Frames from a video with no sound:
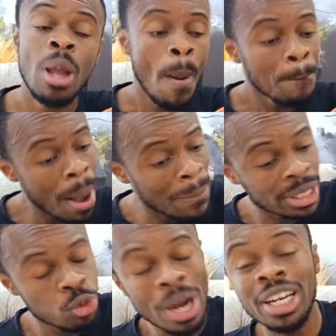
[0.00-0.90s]

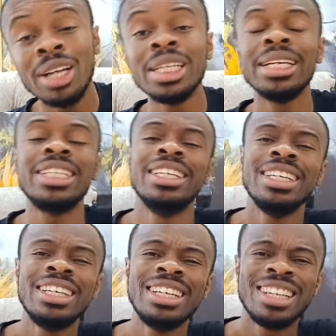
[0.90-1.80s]
Puppet we now din echi.
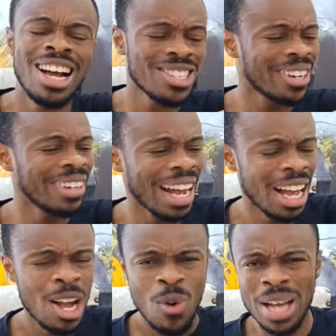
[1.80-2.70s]
Now, sorry,
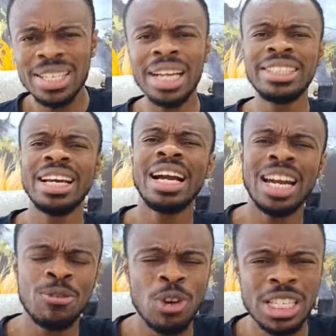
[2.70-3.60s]
what's that che
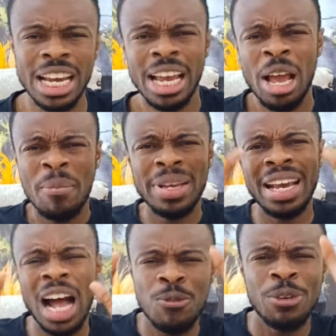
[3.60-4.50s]
Ghana for say? Me ye
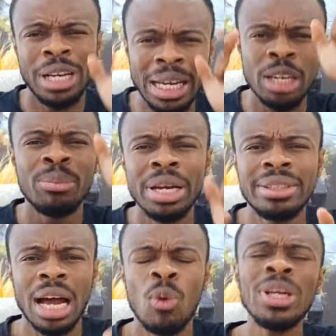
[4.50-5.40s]
African
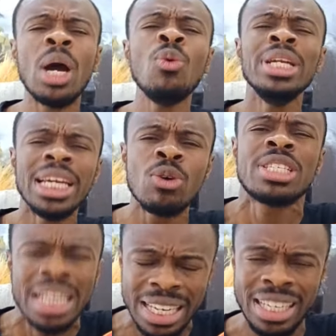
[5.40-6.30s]
liberator, who ye winni ne wo
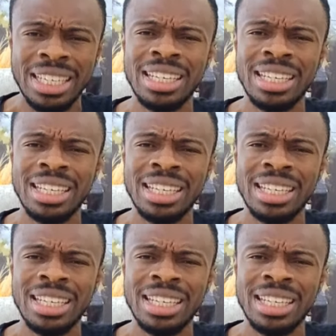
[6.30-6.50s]
se?